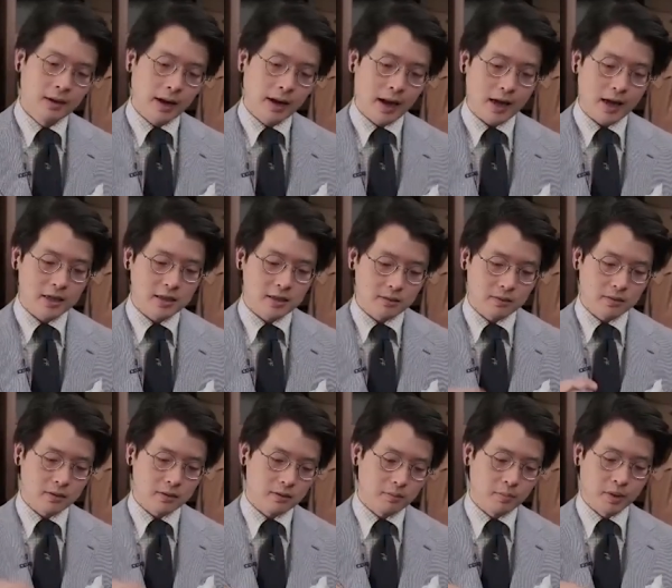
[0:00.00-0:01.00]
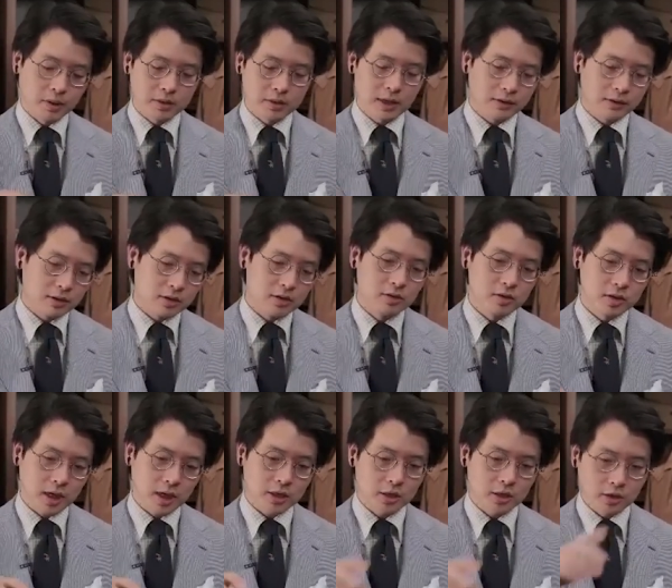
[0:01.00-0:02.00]
has built out this new
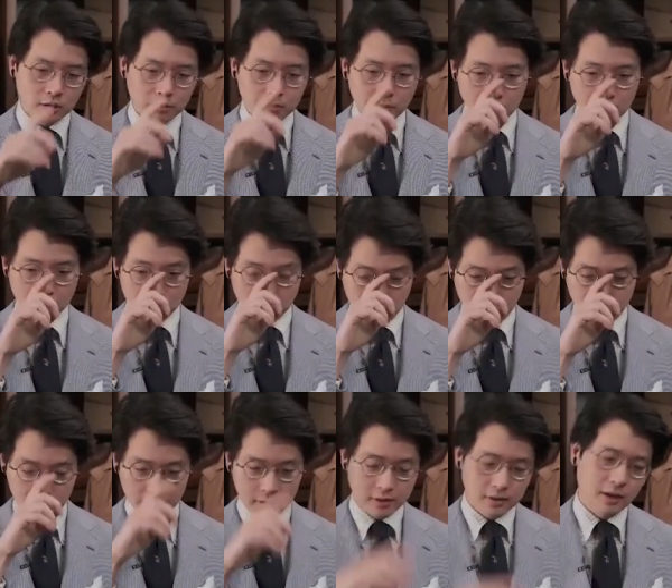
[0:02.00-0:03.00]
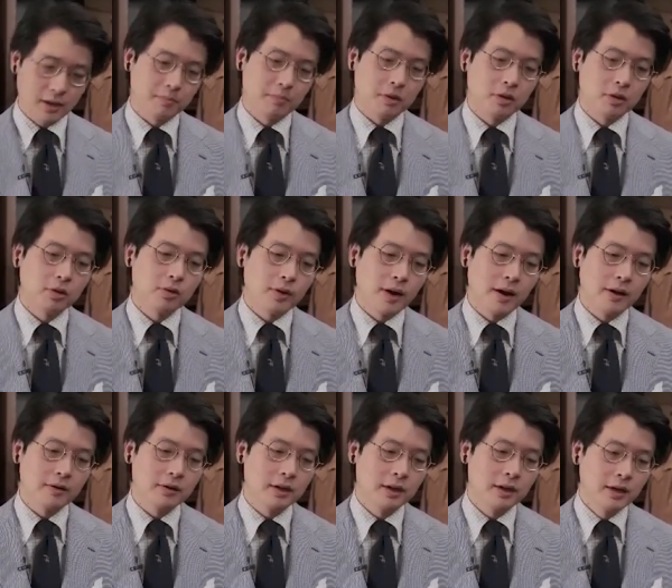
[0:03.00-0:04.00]
section called Below Ground. And Below
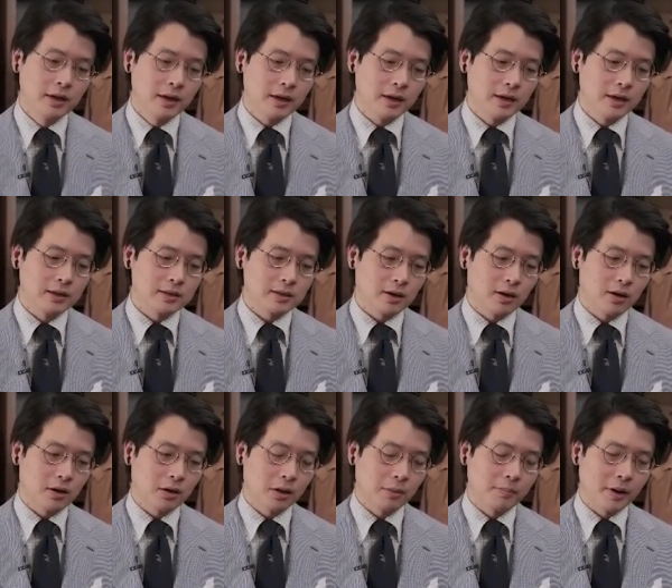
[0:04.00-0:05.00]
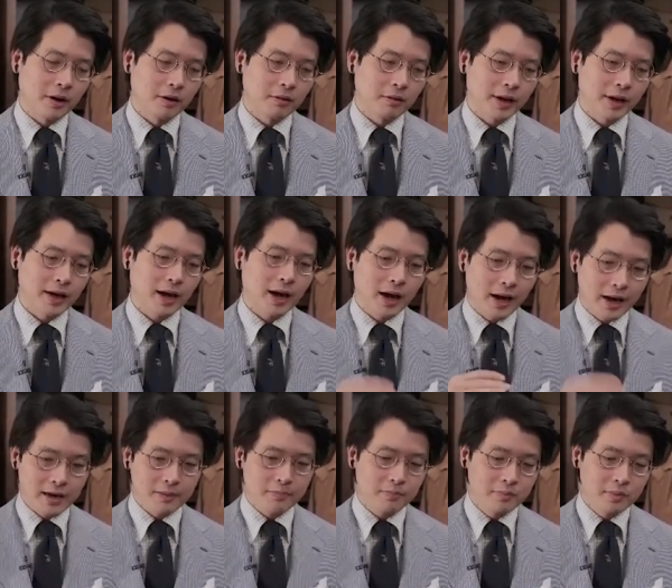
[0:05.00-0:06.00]
Ground is all about like
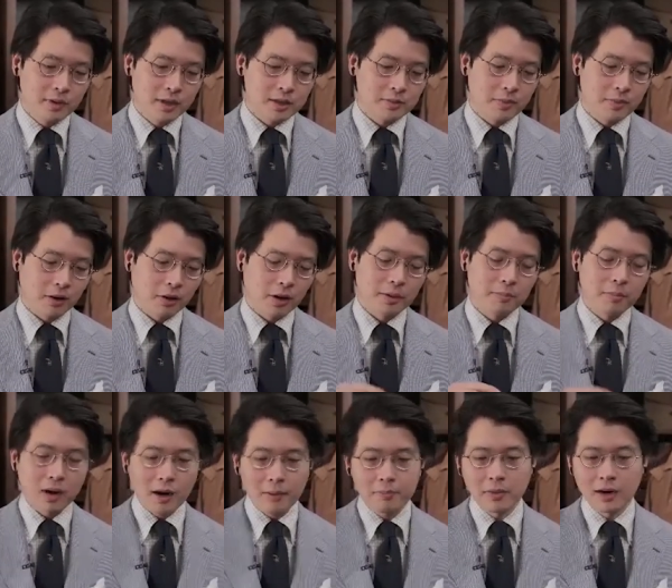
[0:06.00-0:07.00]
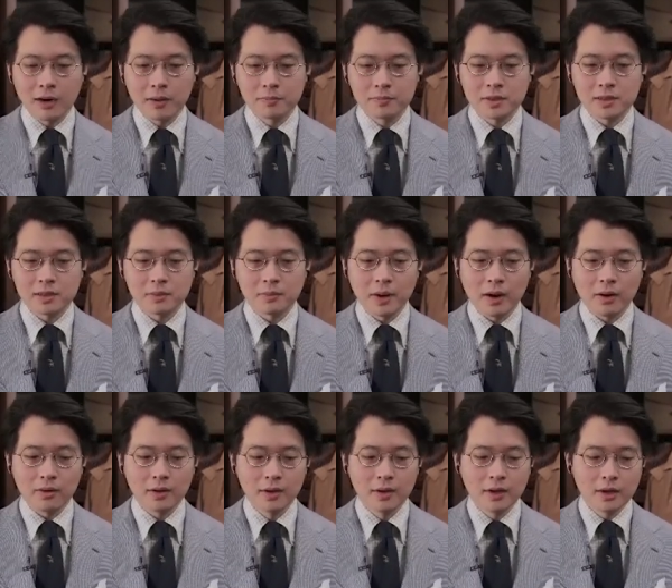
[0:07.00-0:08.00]
hype. It's about a lot of pop ups. It's
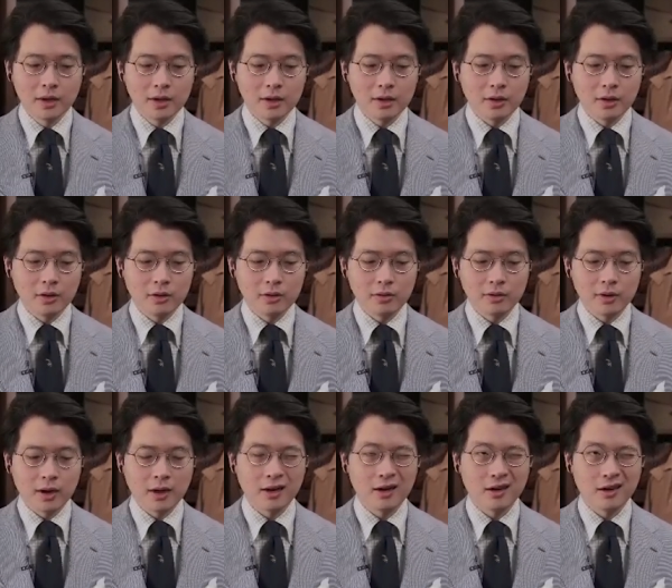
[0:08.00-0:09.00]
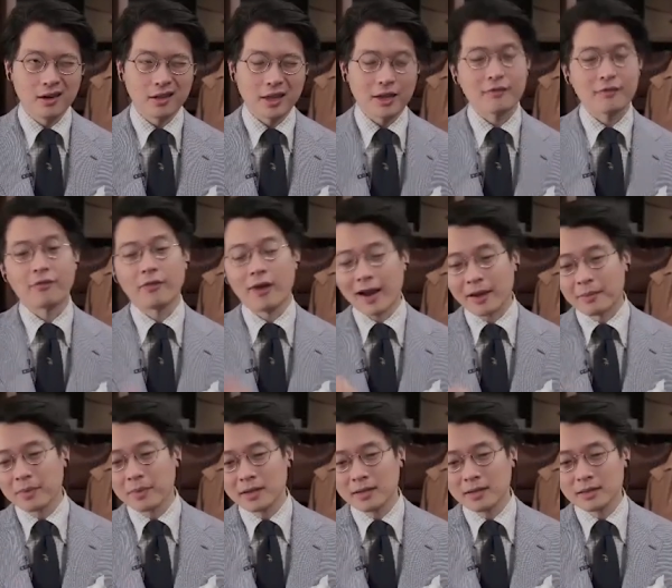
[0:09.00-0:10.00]
about, you know, uh, like
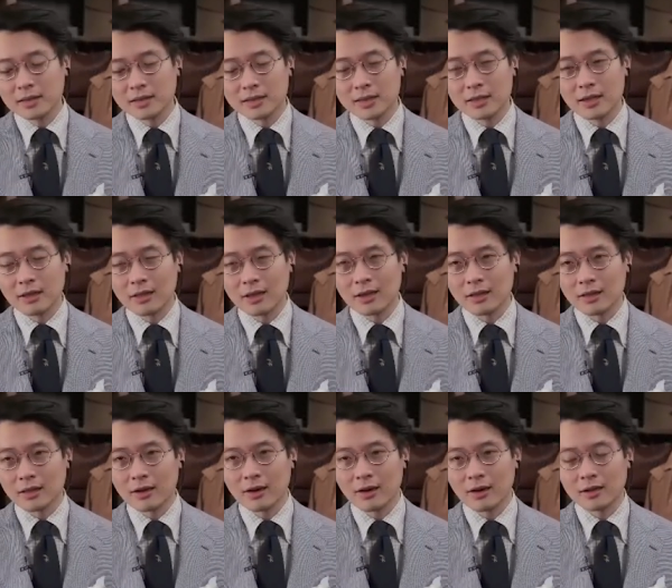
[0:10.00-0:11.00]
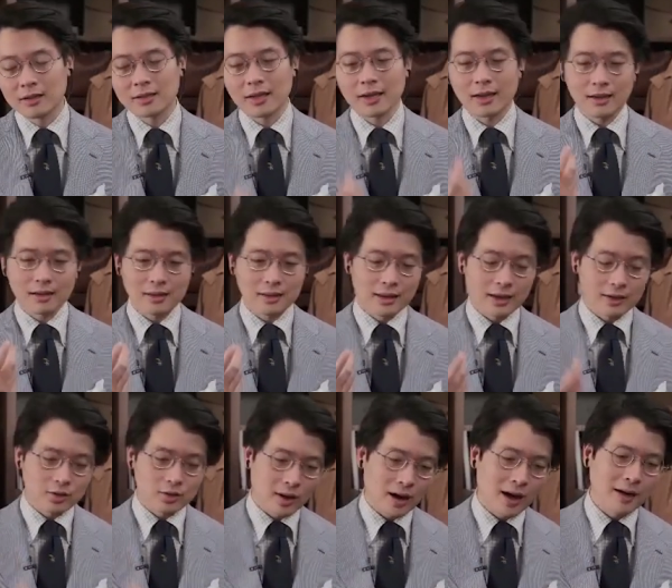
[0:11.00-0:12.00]
Fragment did a thing there. It's like that
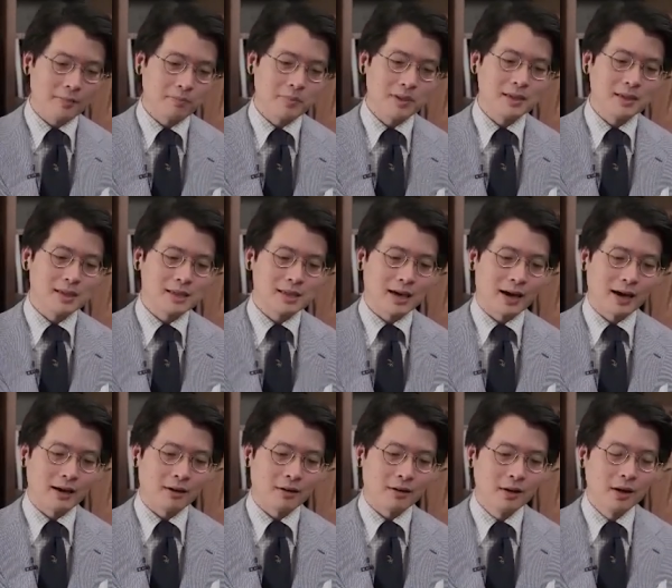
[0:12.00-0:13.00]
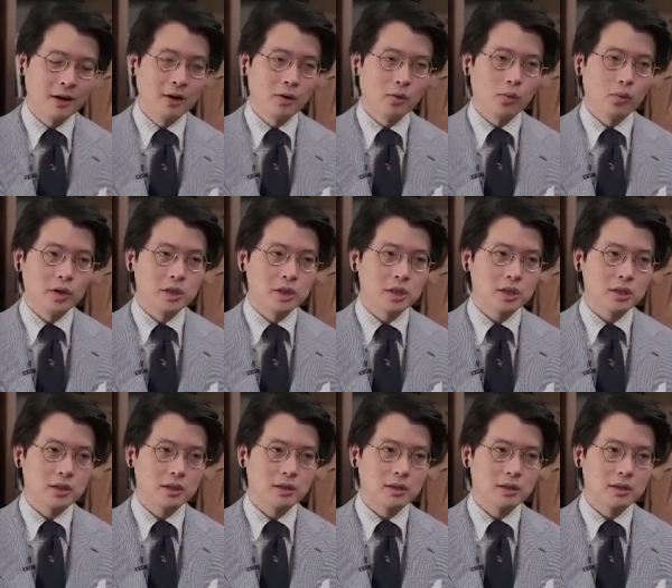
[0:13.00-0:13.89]
sort of hype beast style, which